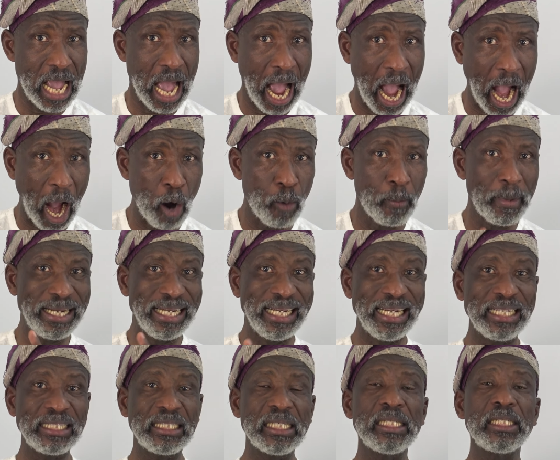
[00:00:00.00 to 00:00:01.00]
How many
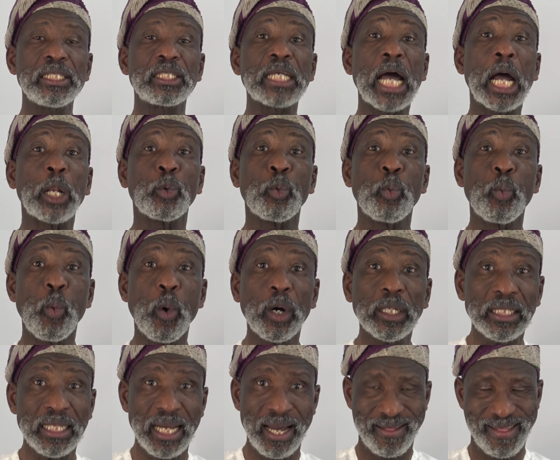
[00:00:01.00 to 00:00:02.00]
letters and
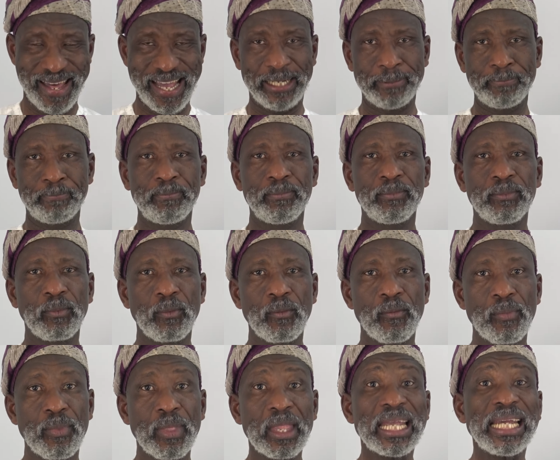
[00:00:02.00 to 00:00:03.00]
what are they?
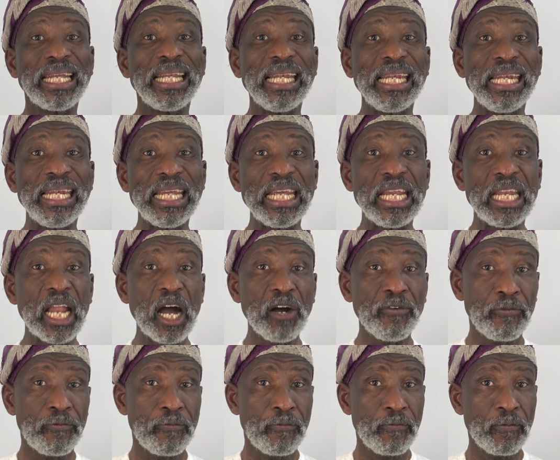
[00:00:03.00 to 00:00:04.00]

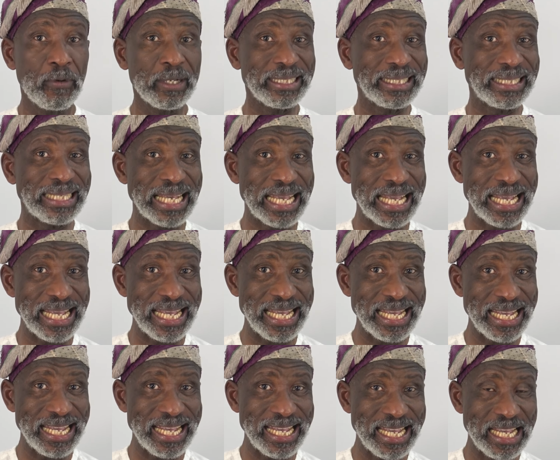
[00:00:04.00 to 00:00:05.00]

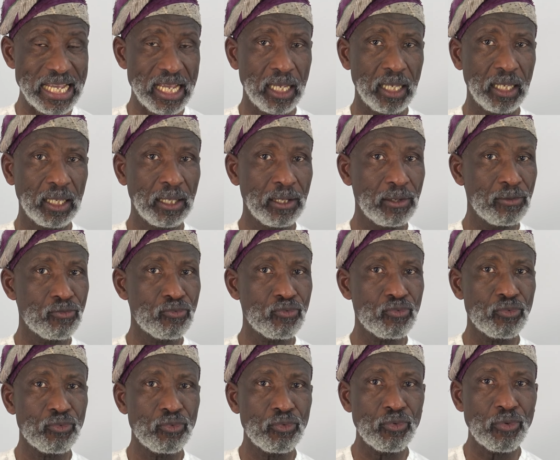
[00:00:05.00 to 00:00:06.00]
Linafsi.
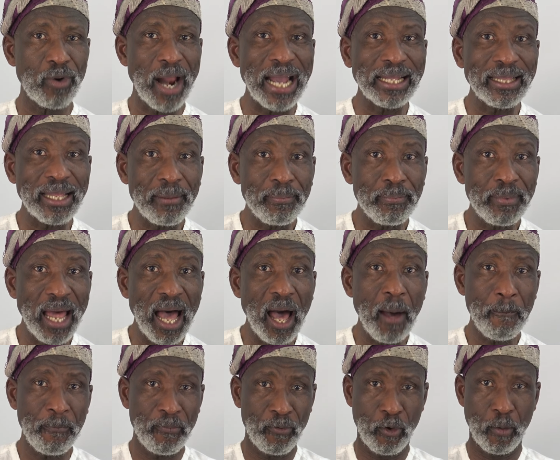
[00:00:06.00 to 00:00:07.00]
Write them
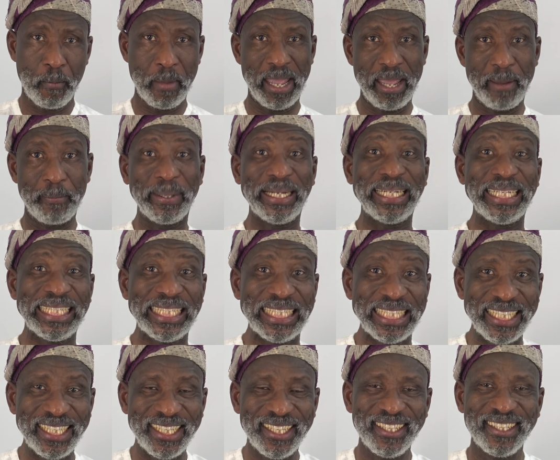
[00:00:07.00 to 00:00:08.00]
down for me,
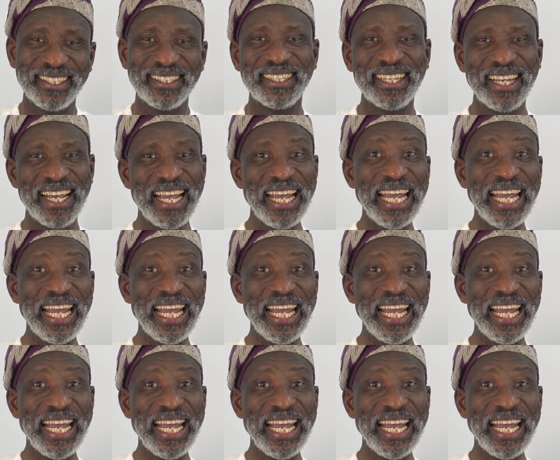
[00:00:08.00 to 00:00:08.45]
please.